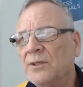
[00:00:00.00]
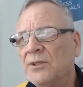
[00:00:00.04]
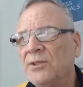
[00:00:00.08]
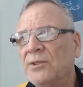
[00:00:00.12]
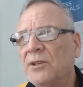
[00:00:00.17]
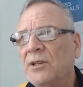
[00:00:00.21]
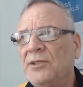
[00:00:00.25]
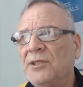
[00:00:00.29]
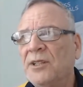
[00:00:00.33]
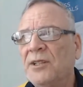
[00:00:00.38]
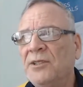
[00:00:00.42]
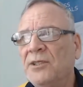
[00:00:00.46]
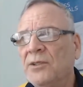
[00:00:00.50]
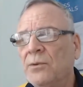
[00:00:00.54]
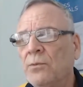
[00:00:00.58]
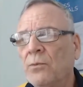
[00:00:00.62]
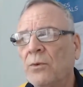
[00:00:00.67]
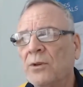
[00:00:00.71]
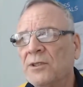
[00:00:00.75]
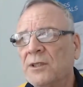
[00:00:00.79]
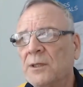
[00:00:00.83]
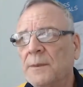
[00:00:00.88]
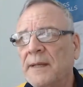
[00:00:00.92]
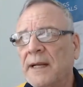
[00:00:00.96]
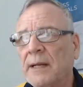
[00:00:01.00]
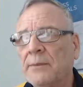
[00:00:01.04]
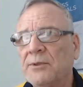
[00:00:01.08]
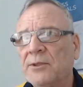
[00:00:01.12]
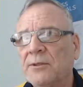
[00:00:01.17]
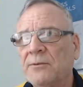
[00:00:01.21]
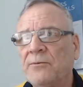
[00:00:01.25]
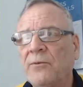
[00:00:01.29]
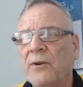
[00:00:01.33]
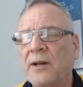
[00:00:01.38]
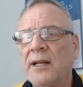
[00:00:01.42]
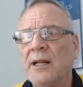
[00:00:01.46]
search engine wants to be able
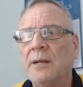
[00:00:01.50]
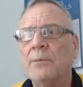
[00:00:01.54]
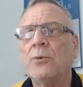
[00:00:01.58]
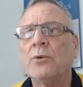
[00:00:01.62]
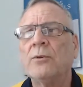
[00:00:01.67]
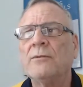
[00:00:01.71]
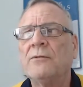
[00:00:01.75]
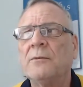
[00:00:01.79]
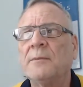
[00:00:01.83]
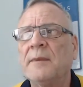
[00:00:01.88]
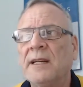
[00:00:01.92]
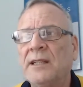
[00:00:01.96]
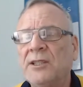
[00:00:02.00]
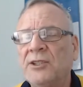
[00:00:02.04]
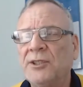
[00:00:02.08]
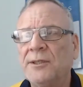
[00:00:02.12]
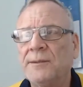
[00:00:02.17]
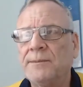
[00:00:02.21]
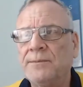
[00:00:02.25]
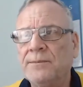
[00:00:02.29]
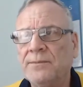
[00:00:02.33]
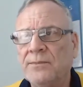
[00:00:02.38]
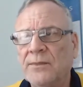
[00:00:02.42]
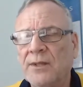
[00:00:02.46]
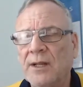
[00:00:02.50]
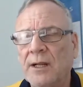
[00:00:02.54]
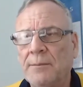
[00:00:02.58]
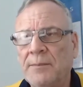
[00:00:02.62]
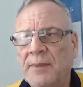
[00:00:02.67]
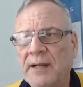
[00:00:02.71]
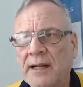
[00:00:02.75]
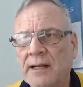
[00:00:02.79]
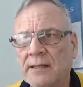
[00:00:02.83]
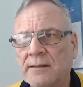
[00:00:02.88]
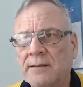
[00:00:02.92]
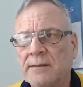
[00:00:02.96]
to find out more information
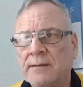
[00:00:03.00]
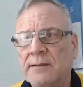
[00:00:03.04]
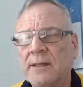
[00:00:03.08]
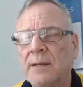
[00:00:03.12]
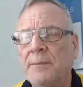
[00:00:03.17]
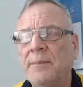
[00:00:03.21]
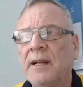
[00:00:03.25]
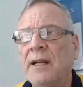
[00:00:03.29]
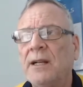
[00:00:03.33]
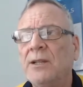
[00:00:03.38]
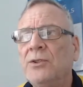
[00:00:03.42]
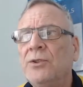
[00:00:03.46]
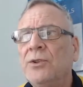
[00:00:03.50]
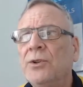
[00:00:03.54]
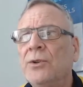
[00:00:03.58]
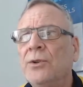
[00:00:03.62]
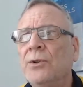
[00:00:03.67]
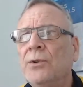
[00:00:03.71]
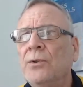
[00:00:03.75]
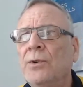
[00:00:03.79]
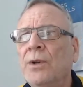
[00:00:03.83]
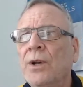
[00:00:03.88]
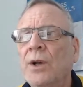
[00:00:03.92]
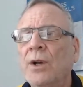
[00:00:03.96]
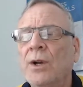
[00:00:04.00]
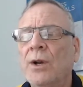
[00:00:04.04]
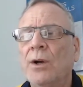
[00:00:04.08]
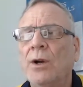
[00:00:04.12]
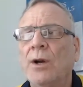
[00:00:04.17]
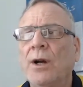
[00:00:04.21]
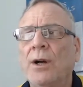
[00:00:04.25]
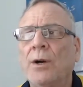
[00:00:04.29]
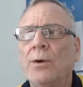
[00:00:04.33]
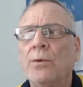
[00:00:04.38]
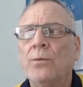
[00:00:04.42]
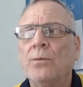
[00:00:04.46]
about you.
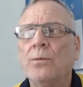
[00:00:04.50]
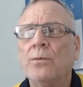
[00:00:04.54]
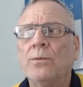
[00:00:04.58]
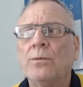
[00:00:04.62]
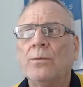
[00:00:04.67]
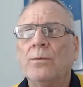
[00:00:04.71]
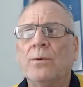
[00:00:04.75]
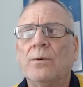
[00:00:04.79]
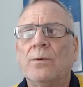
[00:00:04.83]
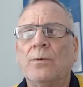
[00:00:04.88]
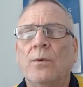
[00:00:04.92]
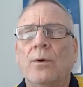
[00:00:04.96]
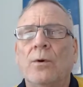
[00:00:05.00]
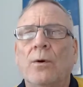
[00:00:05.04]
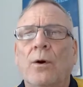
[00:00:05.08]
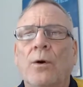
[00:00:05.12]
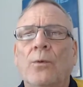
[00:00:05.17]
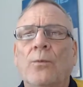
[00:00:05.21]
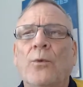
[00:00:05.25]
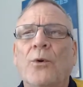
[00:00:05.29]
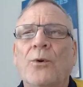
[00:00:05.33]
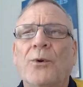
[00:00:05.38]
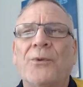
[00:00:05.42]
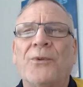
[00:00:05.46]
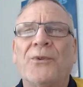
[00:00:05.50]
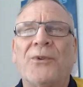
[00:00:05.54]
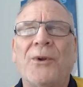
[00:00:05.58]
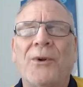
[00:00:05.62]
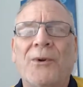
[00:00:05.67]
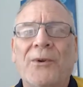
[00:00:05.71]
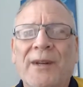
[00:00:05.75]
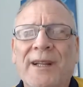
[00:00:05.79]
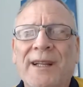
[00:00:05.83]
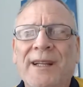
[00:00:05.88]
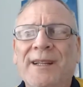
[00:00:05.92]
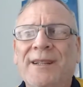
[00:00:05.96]
On what
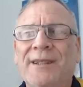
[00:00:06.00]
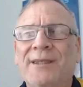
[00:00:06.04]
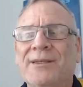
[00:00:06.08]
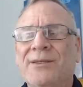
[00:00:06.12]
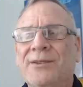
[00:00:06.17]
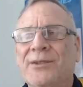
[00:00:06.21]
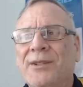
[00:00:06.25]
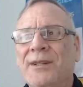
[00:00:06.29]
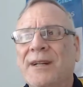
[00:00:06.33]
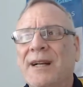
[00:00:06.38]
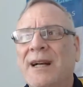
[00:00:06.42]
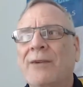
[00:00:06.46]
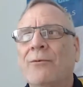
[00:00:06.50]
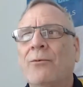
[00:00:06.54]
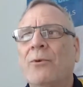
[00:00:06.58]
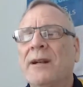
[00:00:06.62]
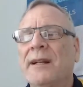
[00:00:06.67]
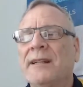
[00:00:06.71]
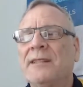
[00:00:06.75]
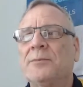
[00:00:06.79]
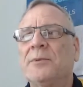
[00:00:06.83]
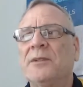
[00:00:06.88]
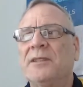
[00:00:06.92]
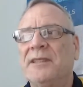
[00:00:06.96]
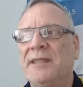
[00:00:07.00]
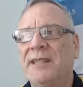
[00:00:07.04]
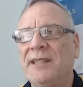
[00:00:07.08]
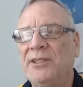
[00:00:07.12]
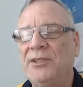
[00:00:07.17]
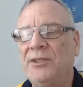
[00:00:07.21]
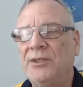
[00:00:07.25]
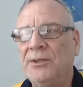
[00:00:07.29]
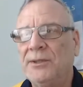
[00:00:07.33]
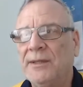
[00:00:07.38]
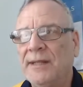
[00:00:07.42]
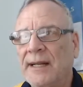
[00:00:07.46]
authority do you have? What
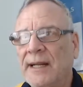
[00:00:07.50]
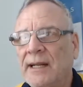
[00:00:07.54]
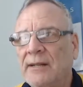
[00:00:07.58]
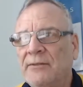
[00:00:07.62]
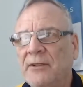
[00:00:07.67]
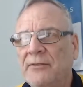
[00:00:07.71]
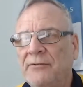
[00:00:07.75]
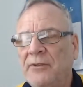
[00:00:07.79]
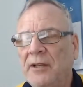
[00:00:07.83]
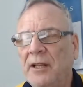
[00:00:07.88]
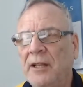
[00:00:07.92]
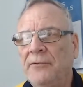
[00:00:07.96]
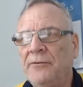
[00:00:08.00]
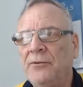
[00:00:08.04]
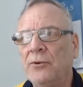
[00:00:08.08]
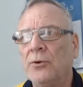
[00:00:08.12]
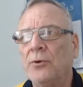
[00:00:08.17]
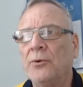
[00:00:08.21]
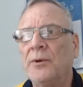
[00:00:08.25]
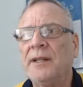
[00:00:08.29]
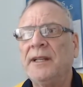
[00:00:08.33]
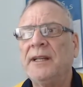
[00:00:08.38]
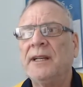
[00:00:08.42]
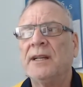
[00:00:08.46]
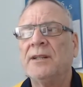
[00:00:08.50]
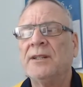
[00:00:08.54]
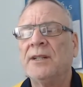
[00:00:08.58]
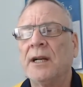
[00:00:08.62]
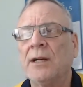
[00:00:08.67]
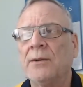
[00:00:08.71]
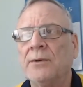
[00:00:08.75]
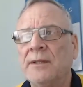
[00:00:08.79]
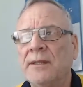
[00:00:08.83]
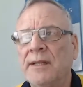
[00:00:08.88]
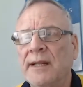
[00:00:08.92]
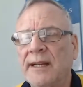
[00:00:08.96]
expertise do you have? If you're already a
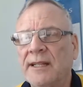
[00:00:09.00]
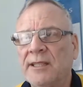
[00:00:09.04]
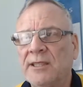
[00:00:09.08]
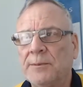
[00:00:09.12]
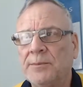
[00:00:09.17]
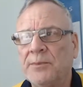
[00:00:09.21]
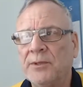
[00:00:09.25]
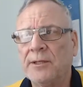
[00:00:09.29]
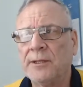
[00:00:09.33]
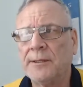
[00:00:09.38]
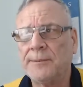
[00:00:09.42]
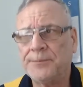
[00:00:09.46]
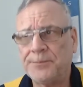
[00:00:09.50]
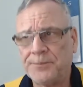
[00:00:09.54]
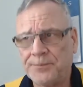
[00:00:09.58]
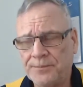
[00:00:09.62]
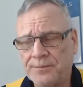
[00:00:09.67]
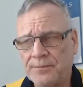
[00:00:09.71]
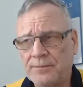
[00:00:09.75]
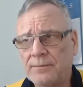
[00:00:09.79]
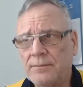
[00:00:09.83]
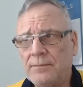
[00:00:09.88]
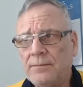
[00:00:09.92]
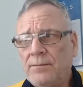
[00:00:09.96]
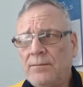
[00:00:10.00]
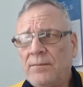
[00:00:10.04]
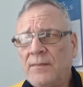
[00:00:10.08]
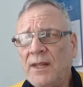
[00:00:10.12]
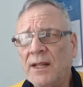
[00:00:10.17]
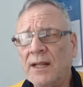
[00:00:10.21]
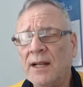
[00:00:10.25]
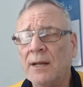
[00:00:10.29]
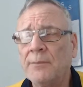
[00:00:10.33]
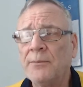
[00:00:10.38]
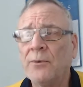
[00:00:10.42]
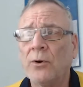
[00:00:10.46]
known expert,
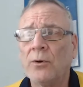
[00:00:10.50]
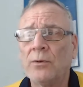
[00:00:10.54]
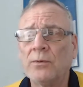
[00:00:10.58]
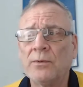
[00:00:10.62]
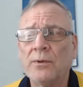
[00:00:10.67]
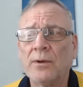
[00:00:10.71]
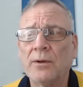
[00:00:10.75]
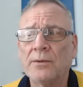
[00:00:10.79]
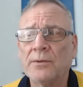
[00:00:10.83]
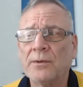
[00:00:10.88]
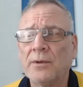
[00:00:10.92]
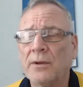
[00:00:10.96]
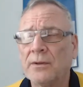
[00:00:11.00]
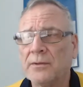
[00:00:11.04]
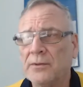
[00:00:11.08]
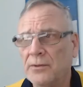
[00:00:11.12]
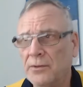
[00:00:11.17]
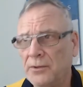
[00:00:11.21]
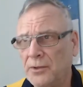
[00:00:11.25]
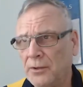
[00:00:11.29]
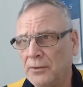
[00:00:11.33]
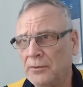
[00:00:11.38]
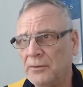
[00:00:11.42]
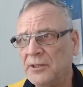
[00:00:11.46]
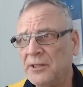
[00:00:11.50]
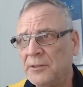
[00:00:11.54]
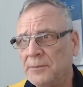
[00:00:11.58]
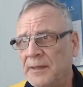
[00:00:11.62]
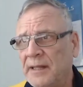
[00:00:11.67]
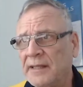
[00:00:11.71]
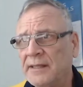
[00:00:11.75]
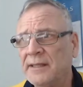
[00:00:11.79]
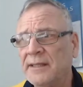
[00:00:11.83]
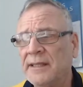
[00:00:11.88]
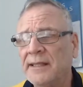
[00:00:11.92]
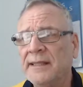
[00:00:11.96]
or you're
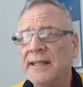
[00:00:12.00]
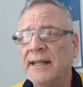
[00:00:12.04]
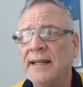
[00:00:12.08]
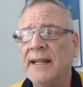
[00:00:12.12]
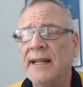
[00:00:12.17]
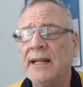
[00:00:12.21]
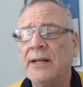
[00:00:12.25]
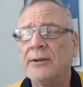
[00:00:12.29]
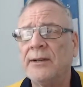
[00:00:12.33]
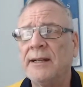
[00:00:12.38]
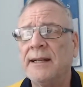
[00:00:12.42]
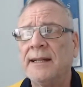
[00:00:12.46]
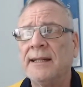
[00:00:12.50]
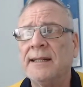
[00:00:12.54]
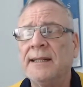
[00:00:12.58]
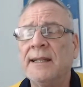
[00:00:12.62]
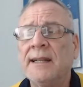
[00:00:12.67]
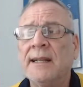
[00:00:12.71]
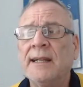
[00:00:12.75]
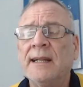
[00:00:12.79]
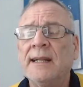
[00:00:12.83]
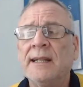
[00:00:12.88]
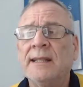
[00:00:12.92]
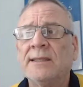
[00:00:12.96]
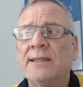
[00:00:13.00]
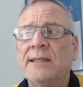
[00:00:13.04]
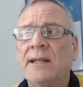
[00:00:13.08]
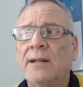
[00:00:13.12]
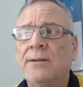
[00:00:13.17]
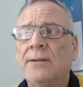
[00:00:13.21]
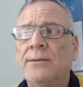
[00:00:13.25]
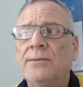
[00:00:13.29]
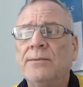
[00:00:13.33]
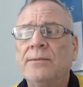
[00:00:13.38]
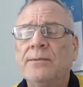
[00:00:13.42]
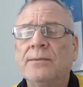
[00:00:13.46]
respected in that area.
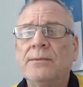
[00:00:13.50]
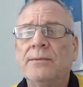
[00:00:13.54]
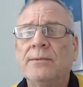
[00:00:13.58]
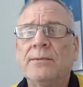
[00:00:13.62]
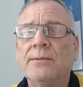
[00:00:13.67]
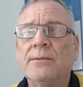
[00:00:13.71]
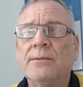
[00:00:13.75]
So